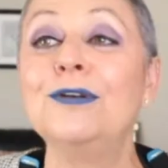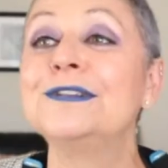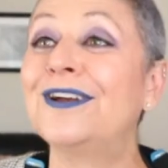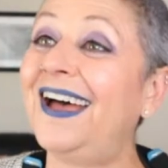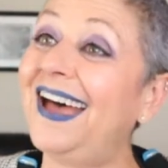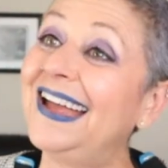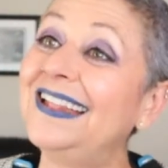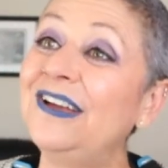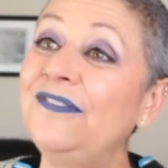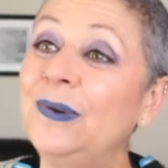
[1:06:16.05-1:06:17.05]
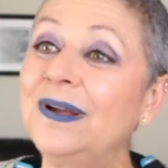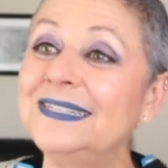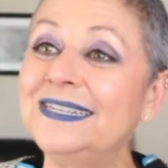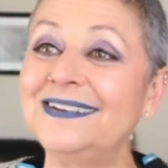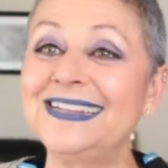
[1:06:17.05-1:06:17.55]
So I love you all
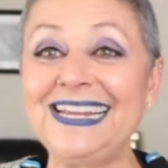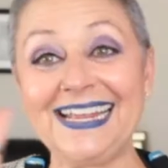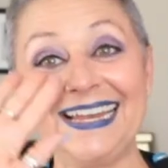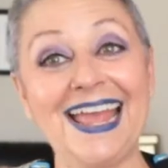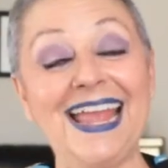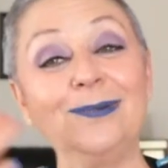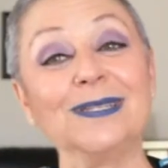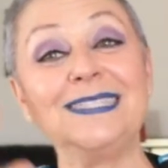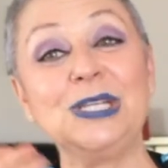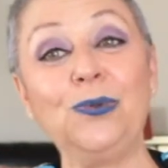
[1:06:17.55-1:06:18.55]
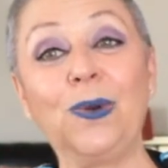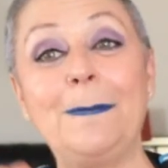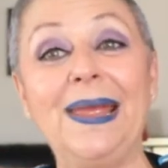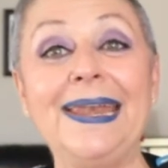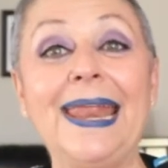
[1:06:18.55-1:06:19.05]
dearly, and I will see you on
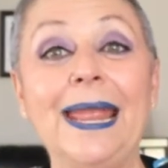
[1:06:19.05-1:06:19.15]
Monday.